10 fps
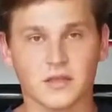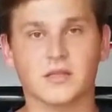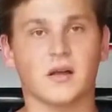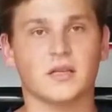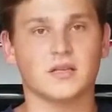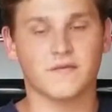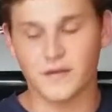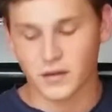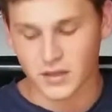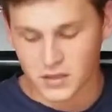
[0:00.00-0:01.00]
It doesn't
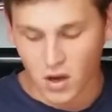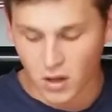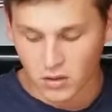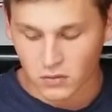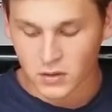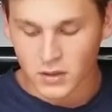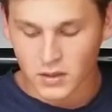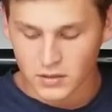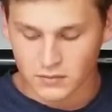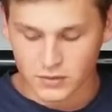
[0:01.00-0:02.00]
feel like it's a hollow,
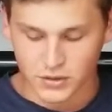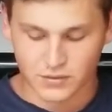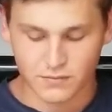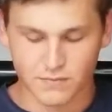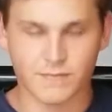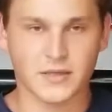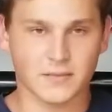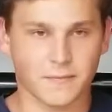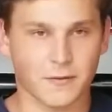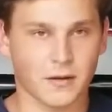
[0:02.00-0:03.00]
just piece
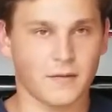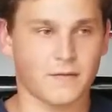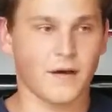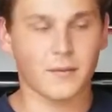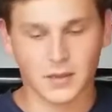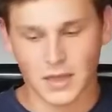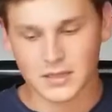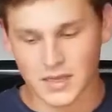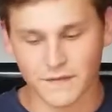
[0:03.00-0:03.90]
of fiberglass.